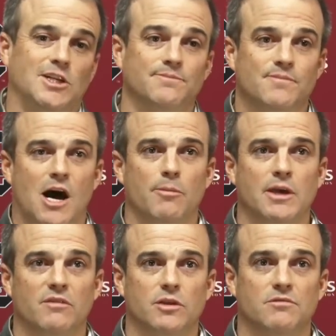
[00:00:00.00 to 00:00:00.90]
you know, I'll
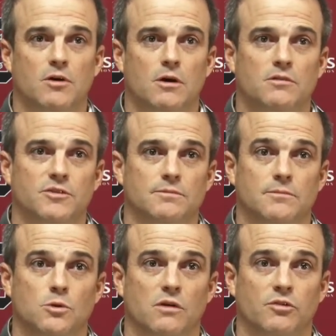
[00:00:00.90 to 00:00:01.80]
be heavily involved,
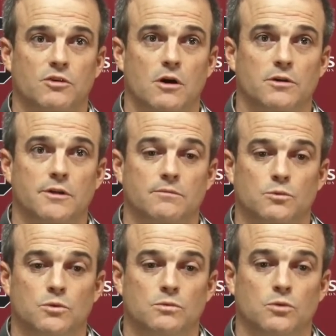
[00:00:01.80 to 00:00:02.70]
and whoever's calling it,
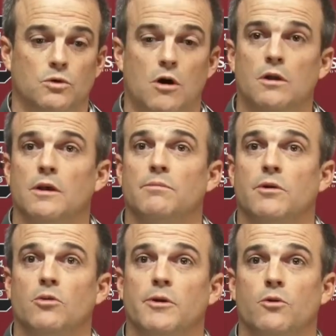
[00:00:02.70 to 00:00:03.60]
we'll call it,
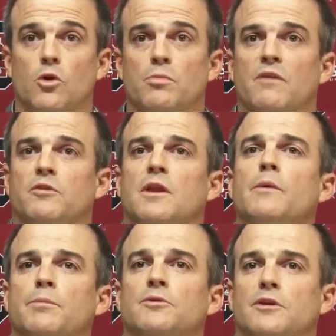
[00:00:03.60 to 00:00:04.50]
but it'll be a group effort
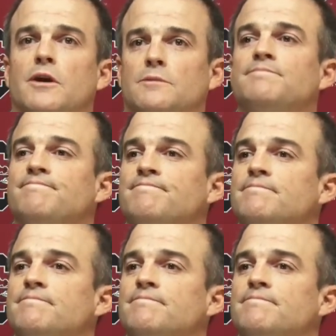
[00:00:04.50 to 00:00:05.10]
that we put together.